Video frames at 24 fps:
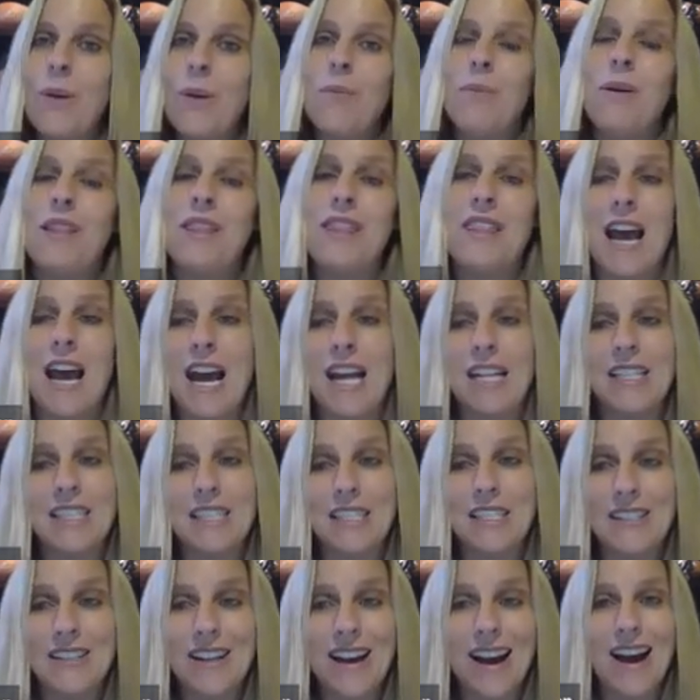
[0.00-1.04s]
But
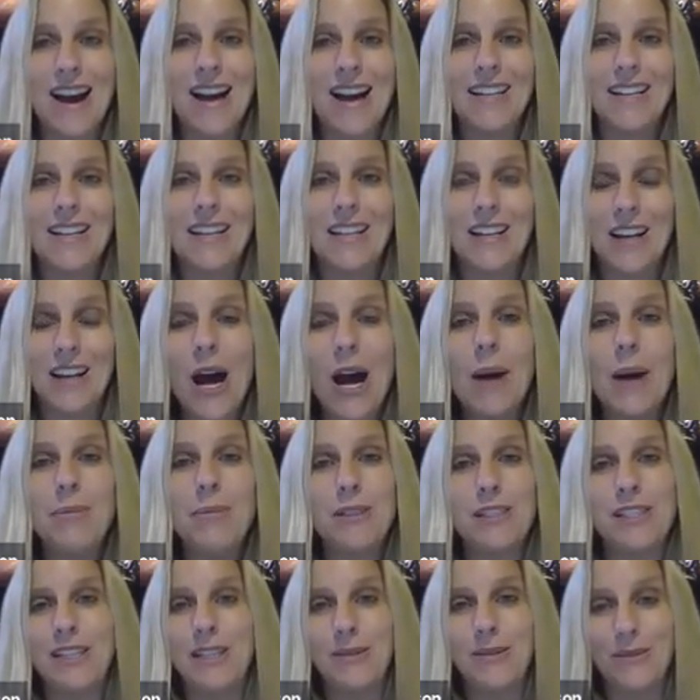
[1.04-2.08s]
that's not an
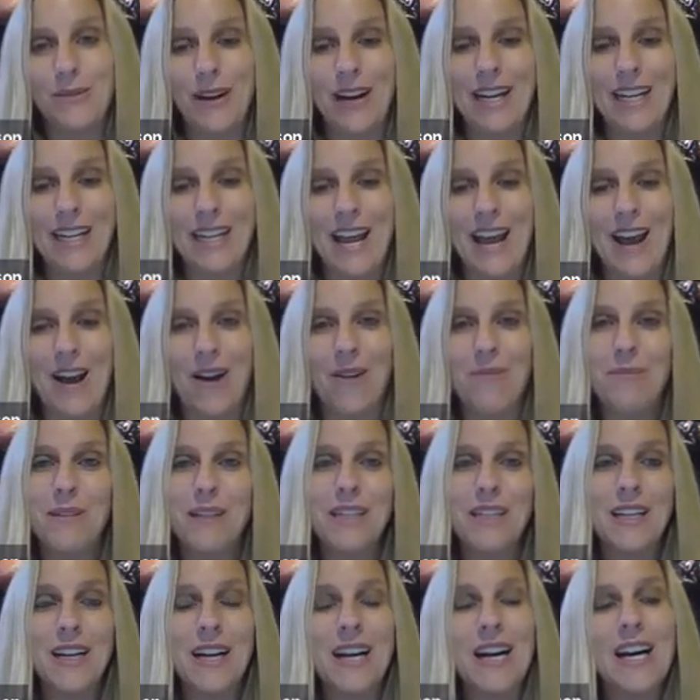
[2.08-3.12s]
option right now
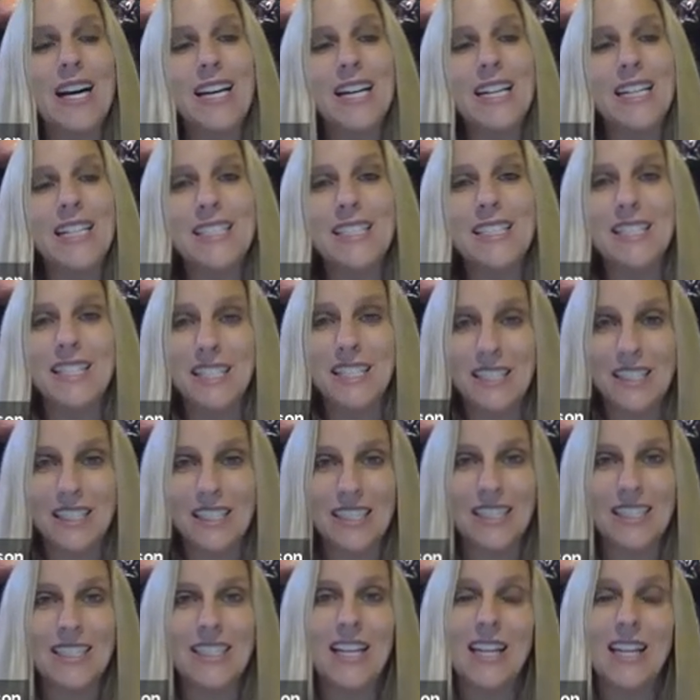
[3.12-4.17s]
because this
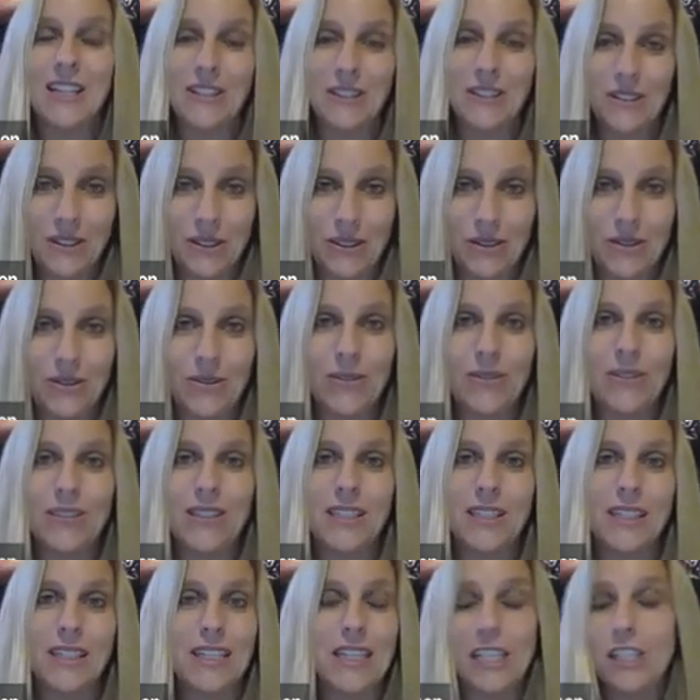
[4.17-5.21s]
is a new
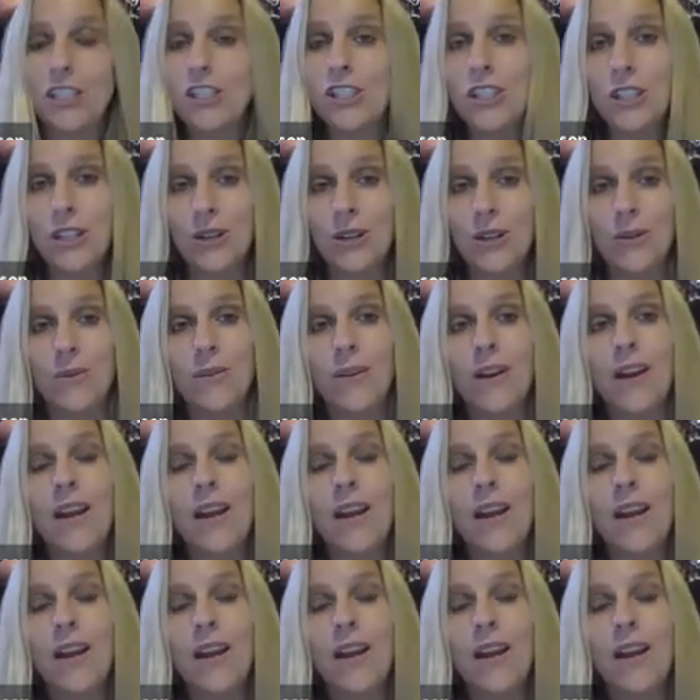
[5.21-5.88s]
issue.